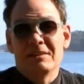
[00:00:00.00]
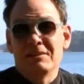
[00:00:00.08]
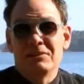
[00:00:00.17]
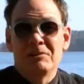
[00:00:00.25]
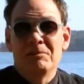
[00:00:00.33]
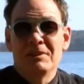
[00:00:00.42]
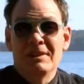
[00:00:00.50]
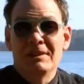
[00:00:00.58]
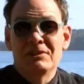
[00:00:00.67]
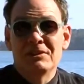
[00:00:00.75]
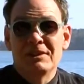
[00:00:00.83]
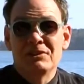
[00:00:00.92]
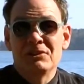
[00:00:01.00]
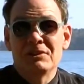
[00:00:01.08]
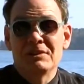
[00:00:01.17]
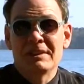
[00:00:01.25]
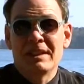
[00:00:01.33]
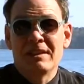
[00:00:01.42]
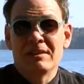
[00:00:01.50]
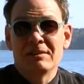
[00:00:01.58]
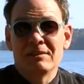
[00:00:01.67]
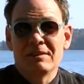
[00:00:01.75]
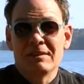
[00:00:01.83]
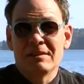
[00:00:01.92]
simulation, as you can
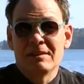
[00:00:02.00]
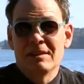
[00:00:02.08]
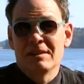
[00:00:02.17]
tell.